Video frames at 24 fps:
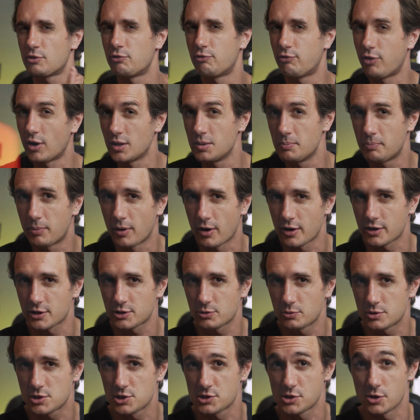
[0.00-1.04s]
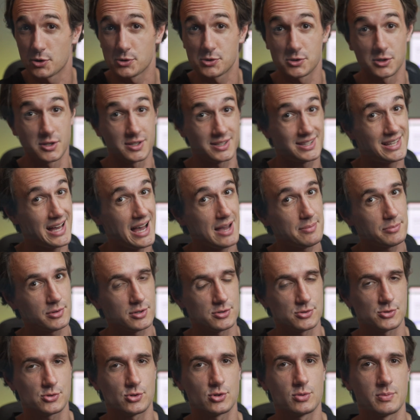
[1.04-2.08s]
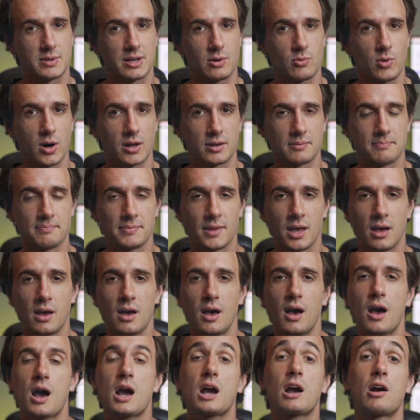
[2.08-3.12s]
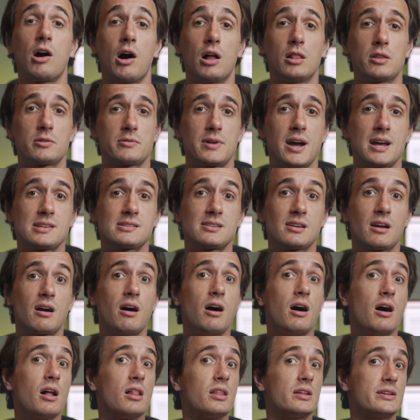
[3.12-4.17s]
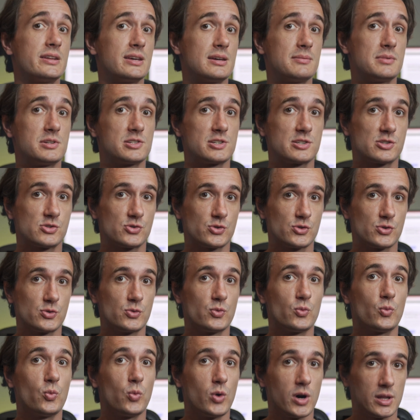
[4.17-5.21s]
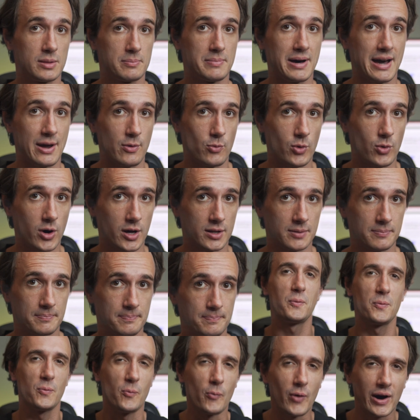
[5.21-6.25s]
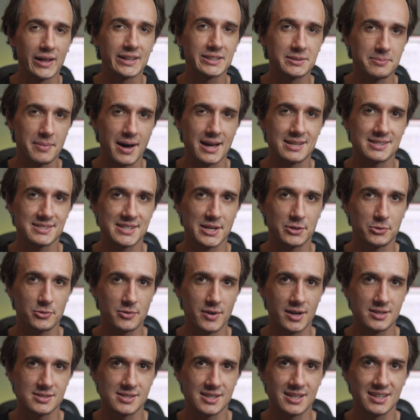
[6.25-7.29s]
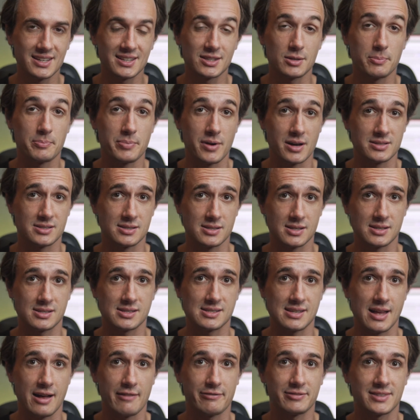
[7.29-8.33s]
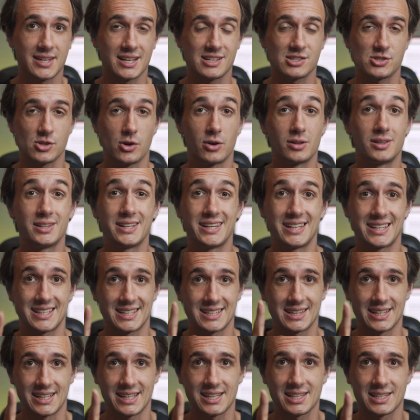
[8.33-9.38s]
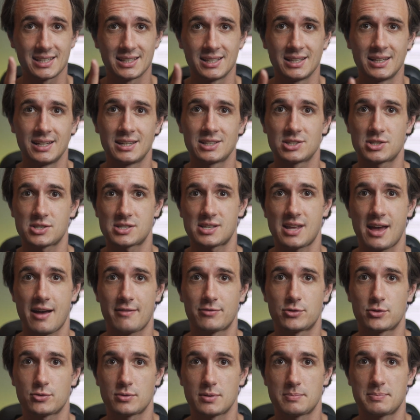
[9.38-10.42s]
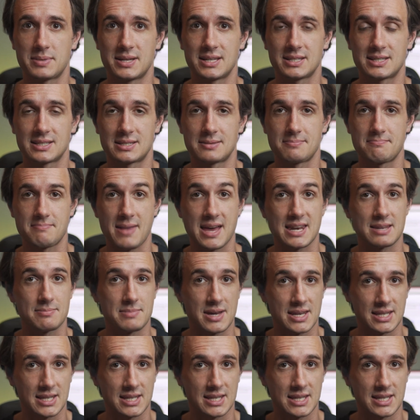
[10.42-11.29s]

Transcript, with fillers: the fun part, which is also the time-consuming one. Colorizing all of the images one by one. While it might sound crazy, the process itself takes only a click, just have to repeat it many